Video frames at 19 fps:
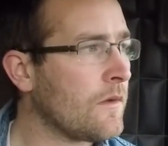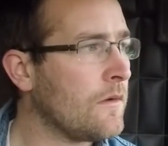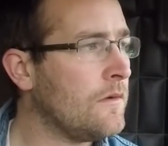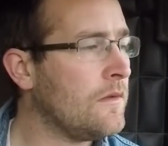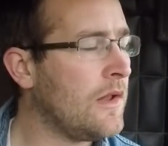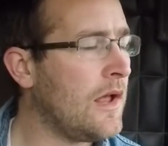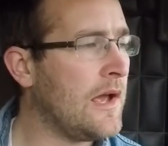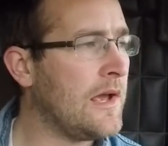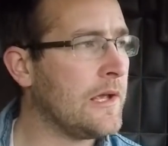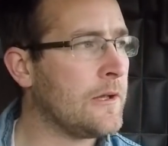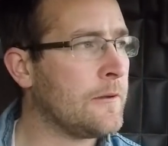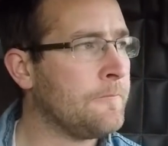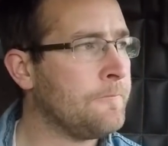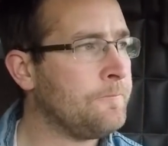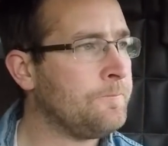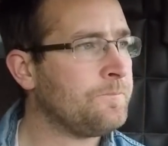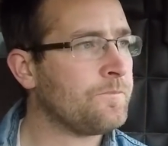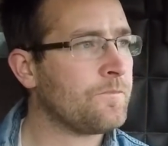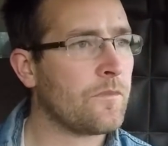Like,
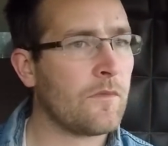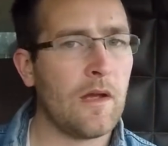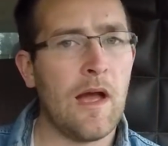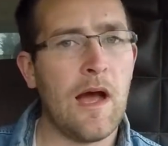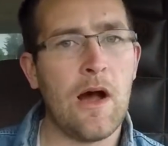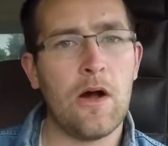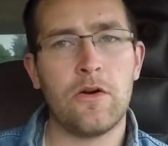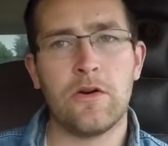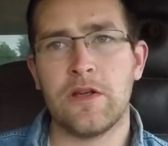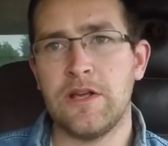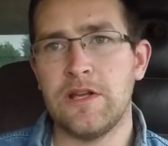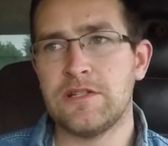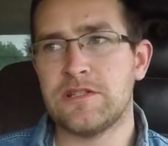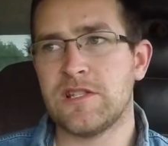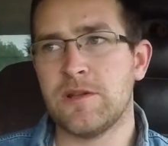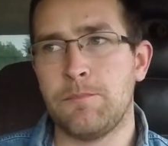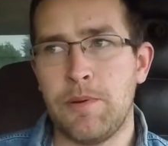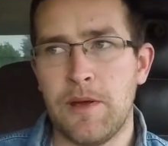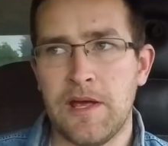how to get
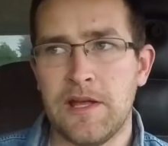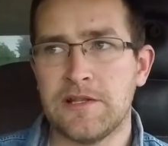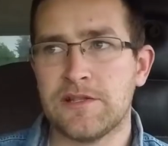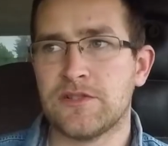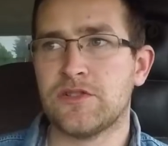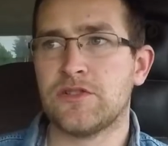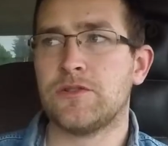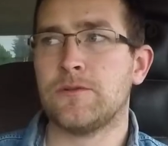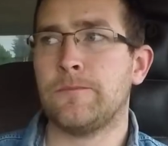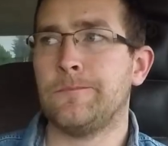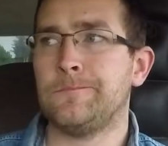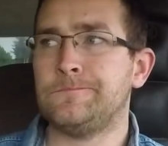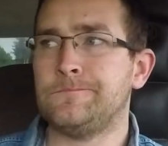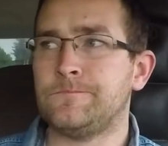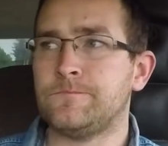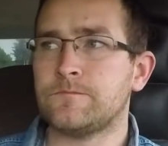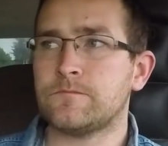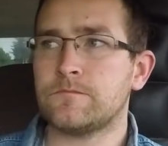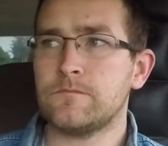to pits,
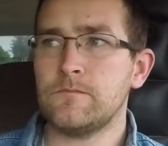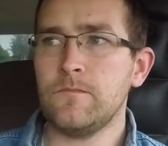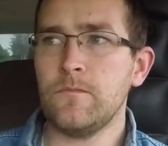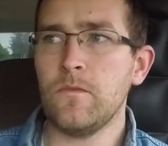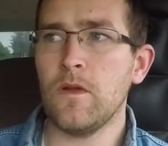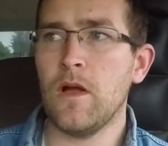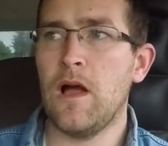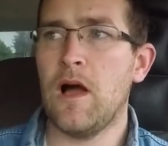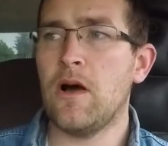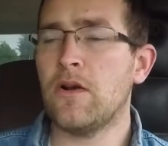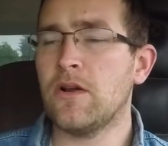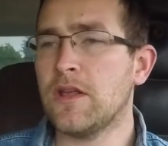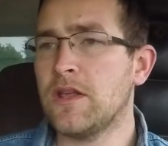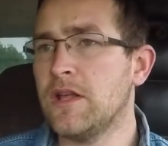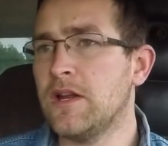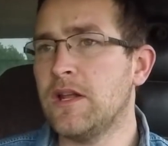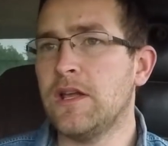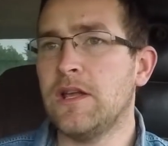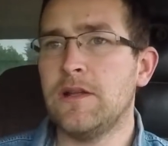how to
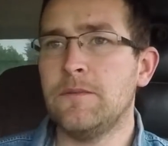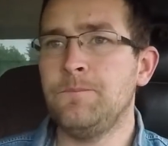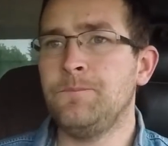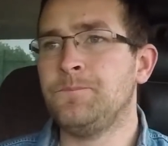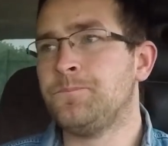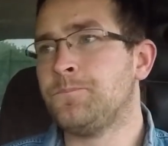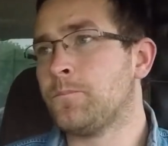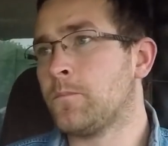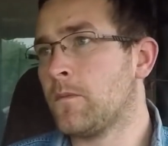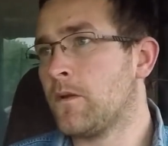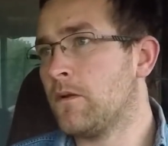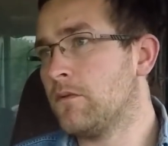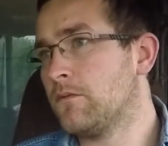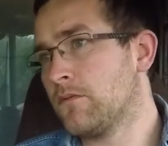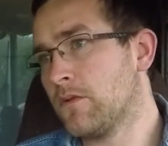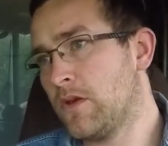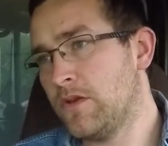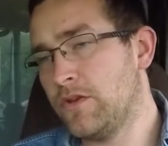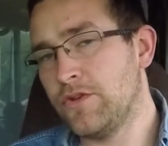get in,
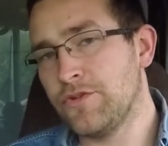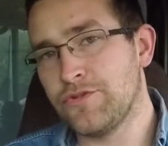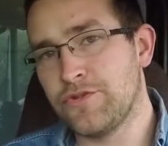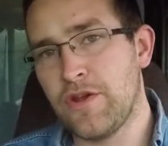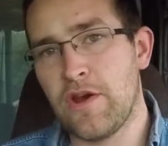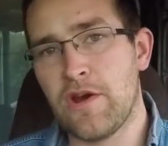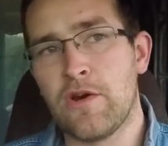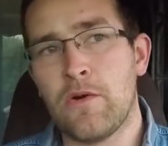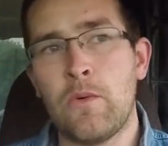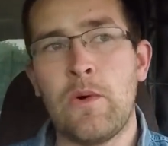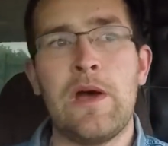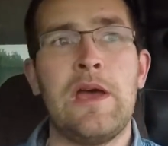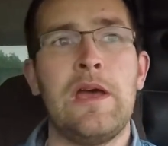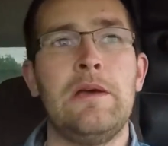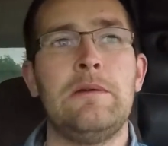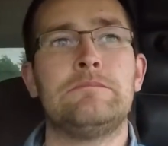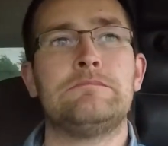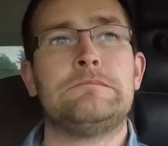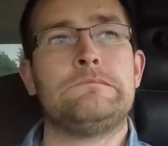get your tear weight,